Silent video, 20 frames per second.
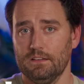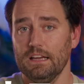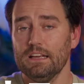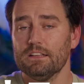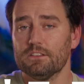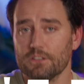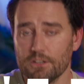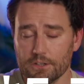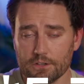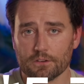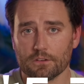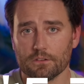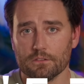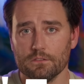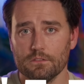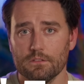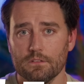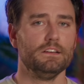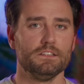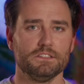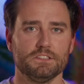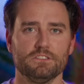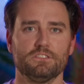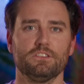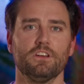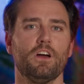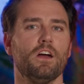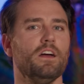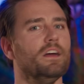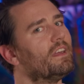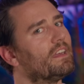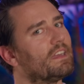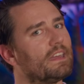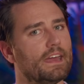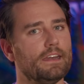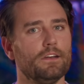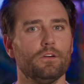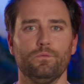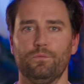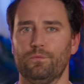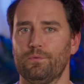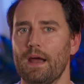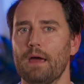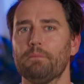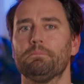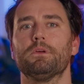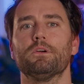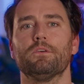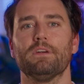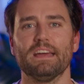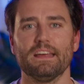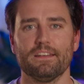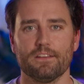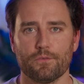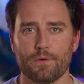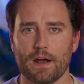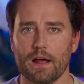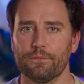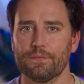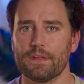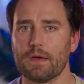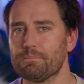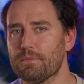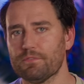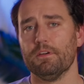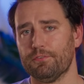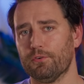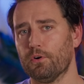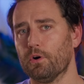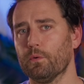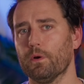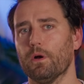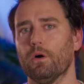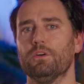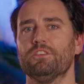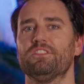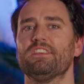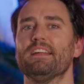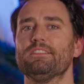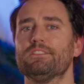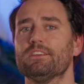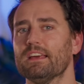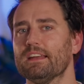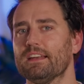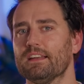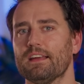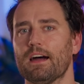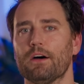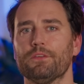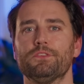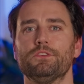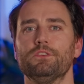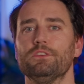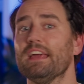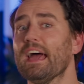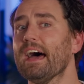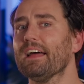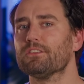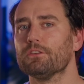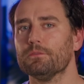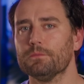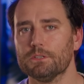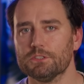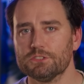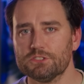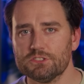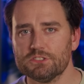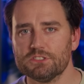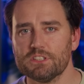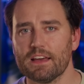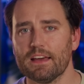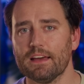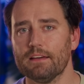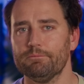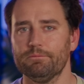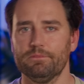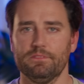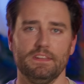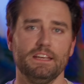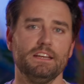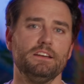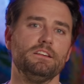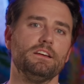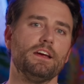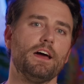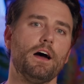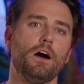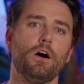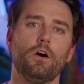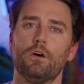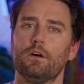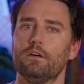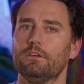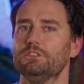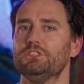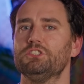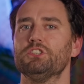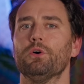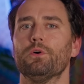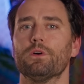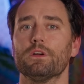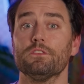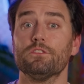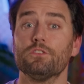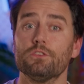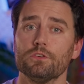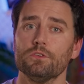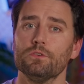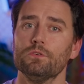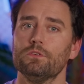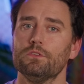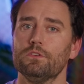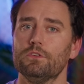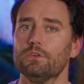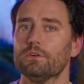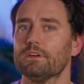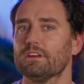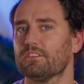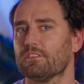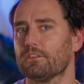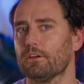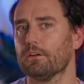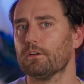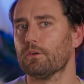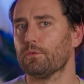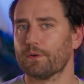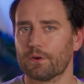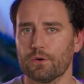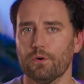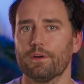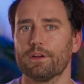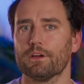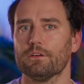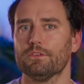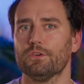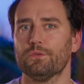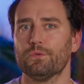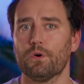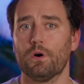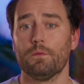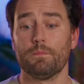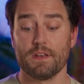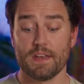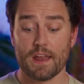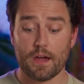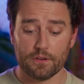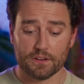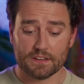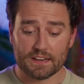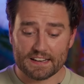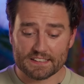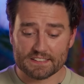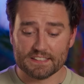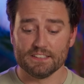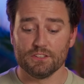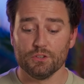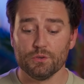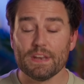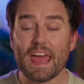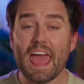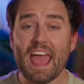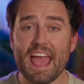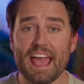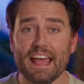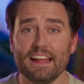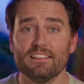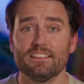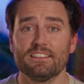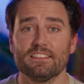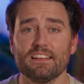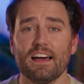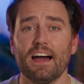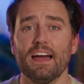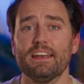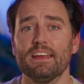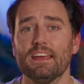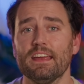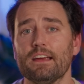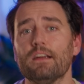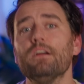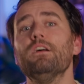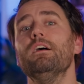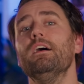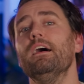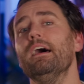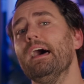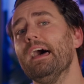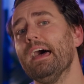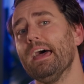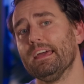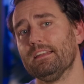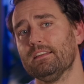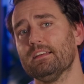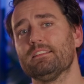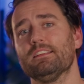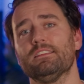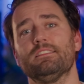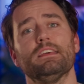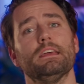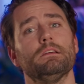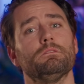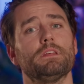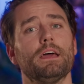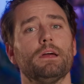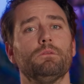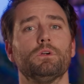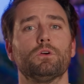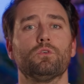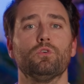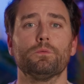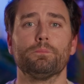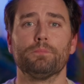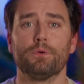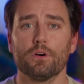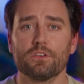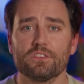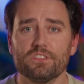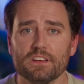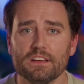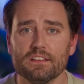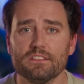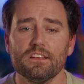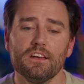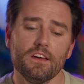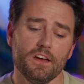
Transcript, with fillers: internal just you know kind of wrap your head around that. Before we always had to get it out to the Atomos uh, Ninja or Shogun to do an external recording of the RAW, but now you can actually do it inside here and at the same time record proxies.